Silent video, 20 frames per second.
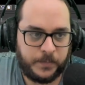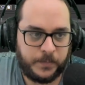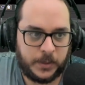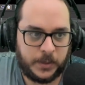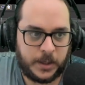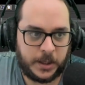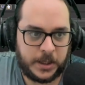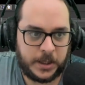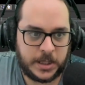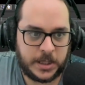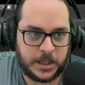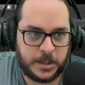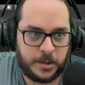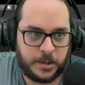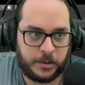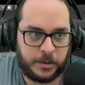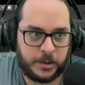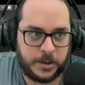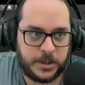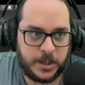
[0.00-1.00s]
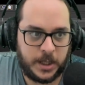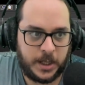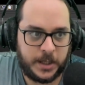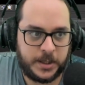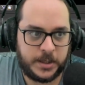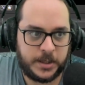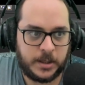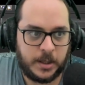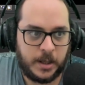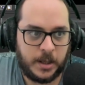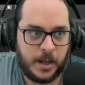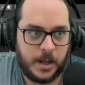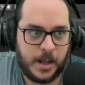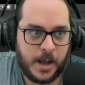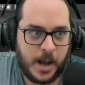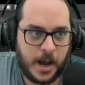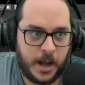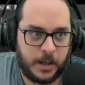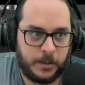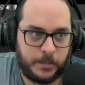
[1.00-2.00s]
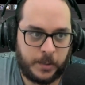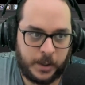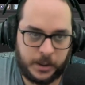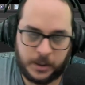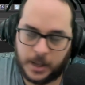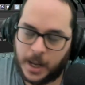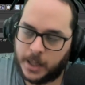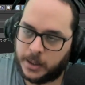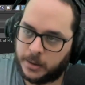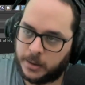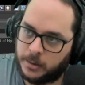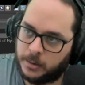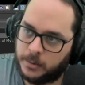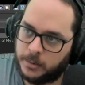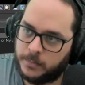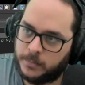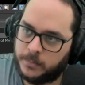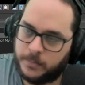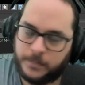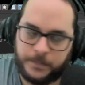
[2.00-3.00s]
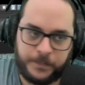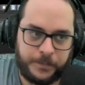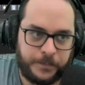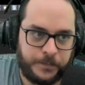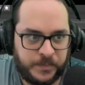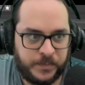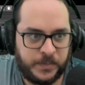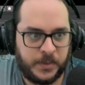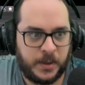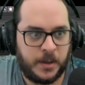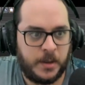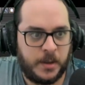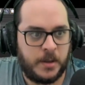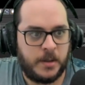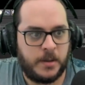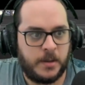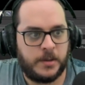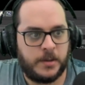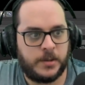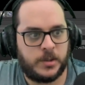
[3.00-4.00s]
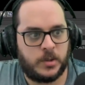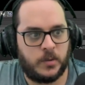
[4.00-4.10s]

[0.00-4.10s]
that is just 36, and brain lateral. So